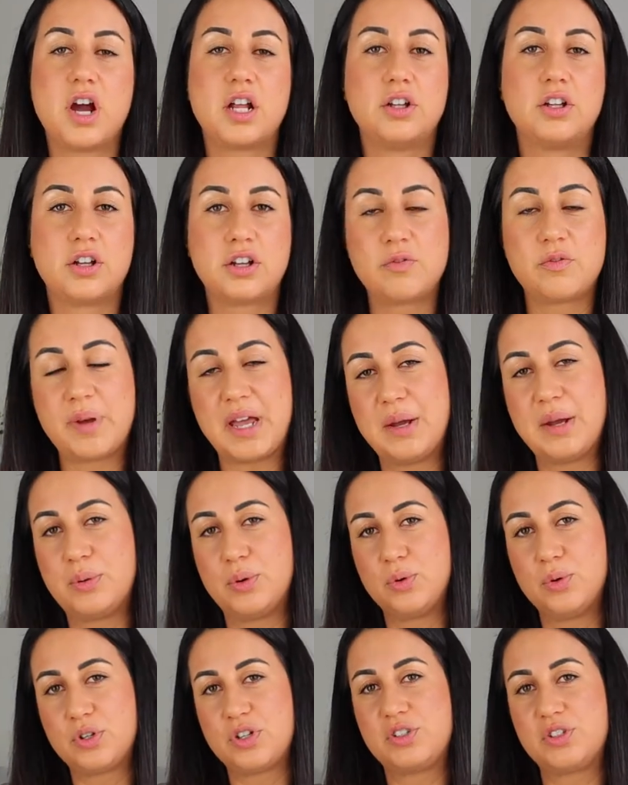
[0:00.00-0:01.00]
a lot of
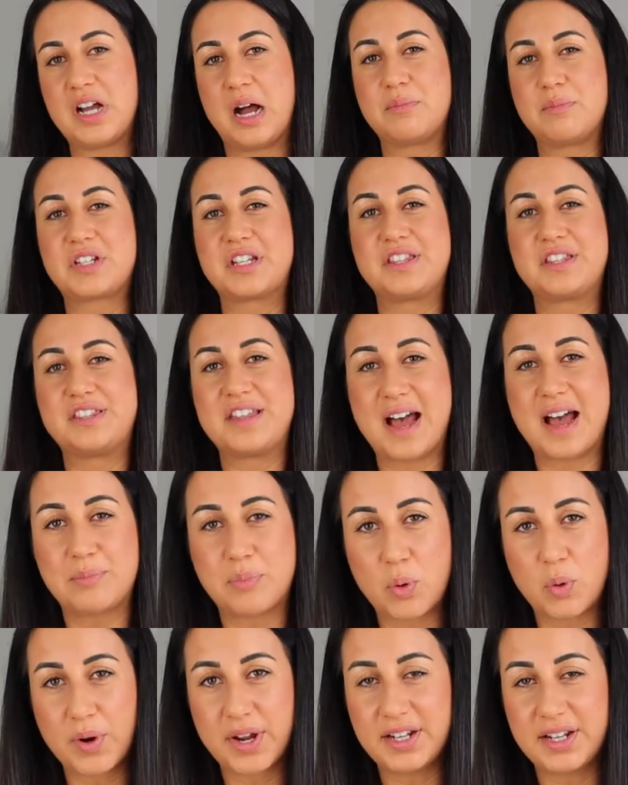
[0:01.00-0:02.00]
people could come to that
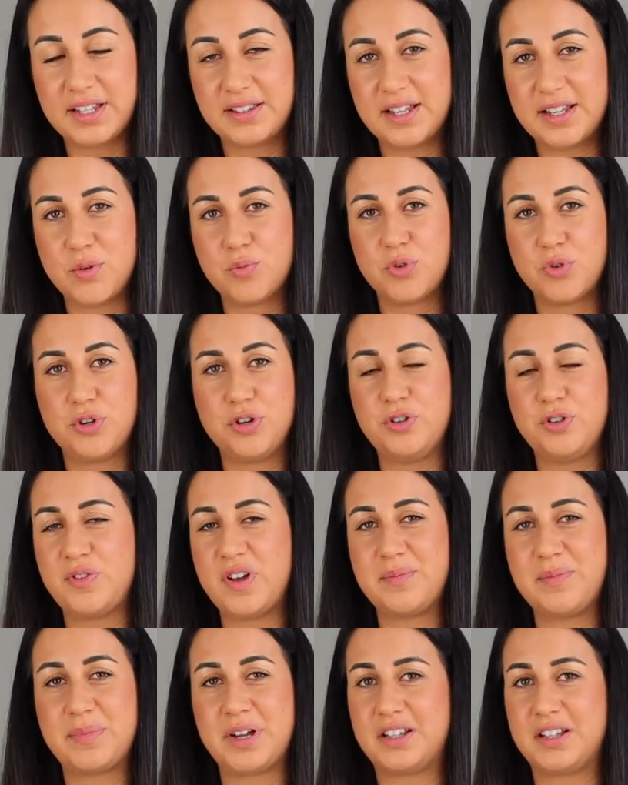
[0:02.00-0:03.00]
point in their move
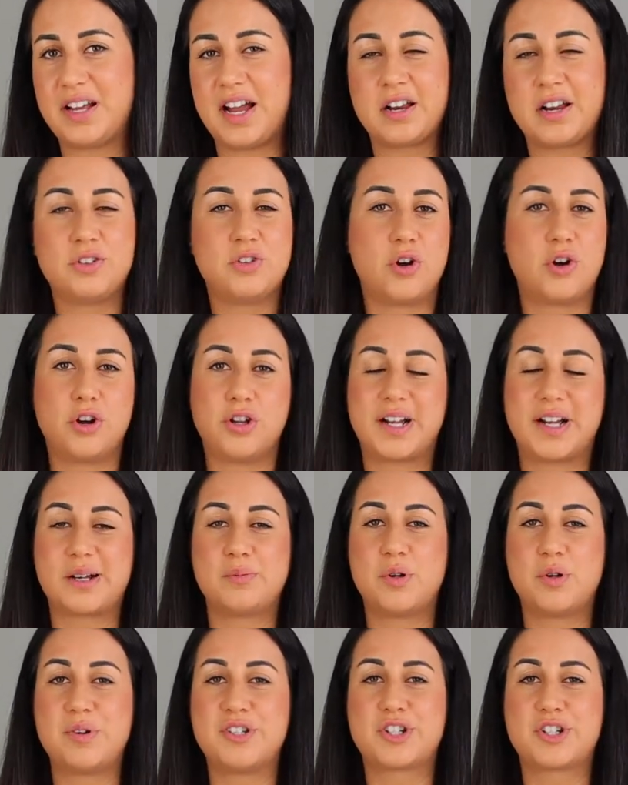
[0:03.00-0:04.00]
and be like, no, like
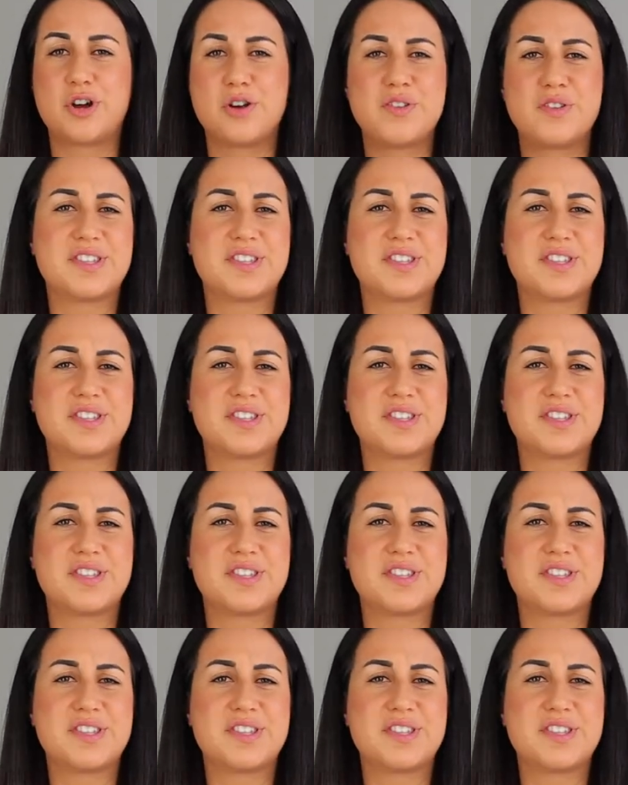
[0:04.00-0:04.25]
I'm not meant to go.